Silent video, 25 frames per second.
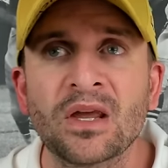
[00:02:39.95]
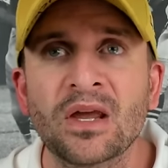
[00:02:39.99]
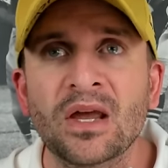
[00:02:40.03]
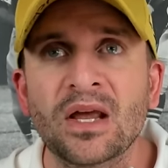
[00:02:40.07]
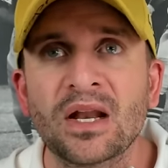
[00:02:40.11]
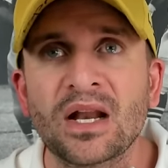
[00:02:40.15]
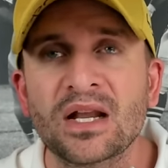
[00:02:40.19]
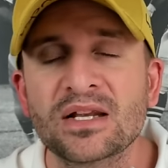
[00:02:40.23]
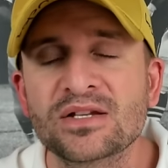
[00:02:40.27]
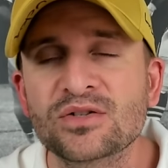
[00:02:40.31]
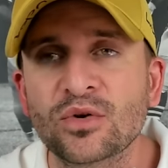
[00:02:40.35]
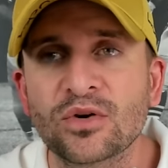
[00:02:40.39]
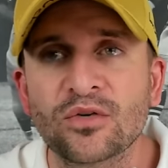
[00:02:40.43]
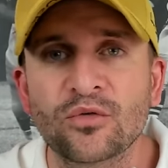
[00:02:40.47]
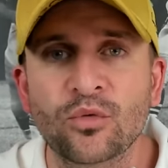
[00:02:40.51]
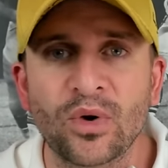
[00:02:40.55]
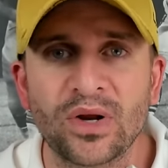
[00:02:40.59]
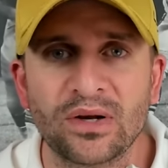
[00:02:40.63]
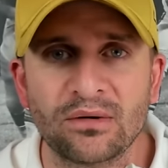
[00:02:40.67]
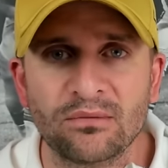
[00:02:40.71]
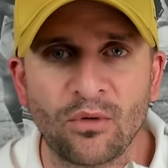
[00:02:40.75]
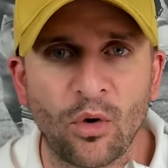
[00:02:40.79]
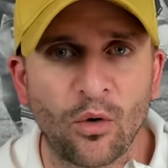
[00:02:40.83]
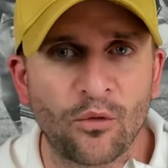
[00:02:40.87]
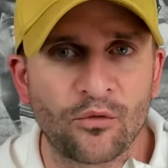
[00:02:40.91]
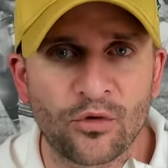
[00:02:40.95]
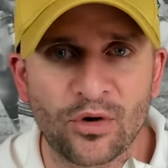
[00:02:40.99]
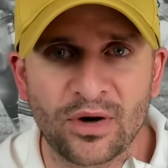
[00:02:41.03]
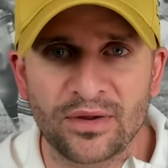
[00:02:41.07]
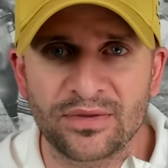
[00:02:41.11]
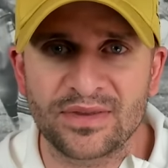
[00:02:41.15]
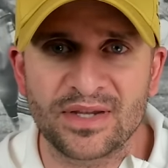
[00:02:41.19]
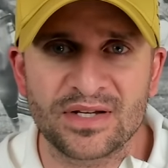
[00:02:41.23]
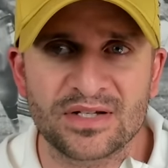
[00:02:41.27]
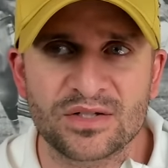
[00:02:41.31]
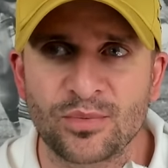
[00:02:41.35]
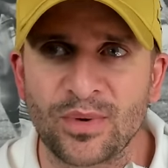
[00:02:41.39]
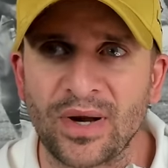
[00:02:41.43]
And I sort of went over it
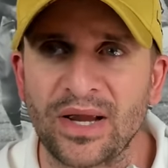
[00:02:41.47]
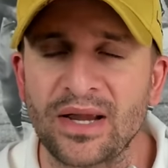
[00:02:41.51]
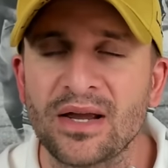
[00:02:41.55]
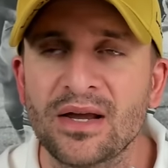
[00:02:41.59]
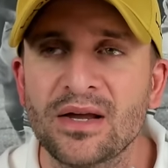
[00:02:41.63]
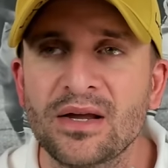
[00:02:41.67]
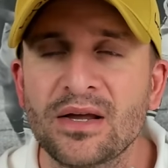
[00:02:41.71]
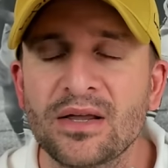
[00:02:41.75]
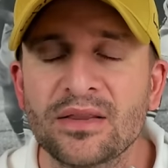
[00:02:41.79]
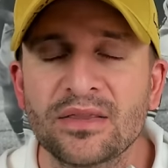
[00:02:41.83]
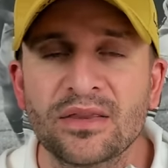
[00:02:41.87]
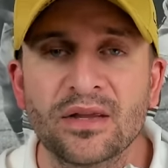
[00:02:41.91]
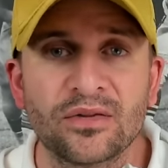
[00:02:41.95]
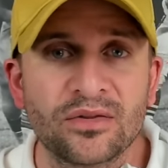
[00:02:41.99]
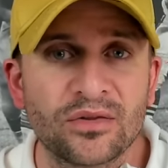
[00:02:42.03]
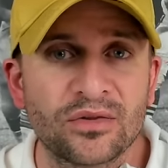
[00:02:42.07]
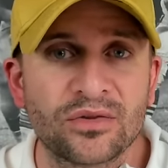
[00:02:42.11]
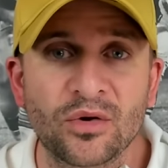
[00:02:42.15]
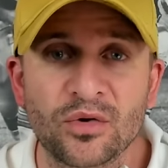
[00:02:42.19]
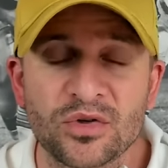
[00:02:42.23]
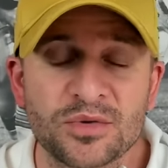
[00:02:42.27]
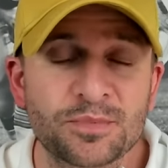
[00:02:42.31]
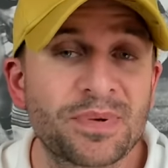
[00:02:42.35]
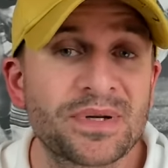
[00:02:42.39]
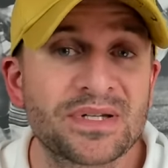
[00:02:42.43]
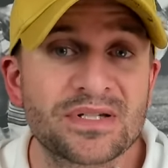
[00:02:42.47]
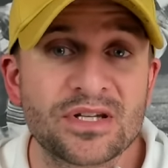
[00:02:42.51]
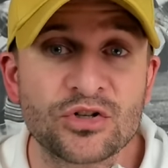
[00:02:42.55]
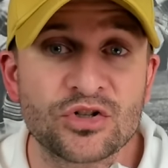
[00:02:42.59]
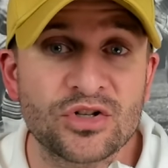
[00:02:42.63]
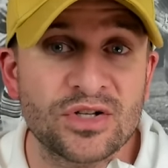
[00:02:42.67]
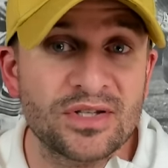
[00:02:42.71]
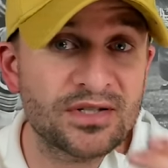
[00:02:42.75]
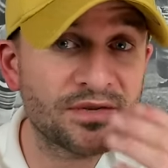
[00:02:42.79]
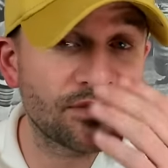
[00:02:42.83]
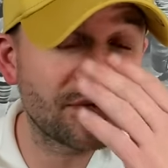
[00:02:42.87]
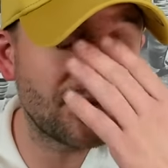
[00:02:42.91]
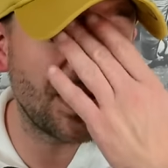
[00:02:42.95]
this way, those
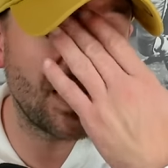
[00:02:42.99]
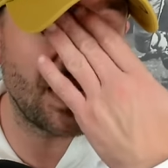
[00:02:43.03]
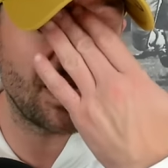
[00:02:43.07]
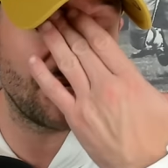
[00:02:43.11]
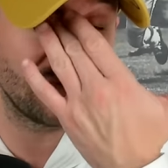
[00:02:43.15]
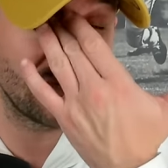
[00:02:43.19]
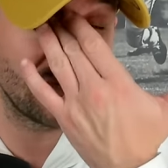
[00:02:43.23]
positions of need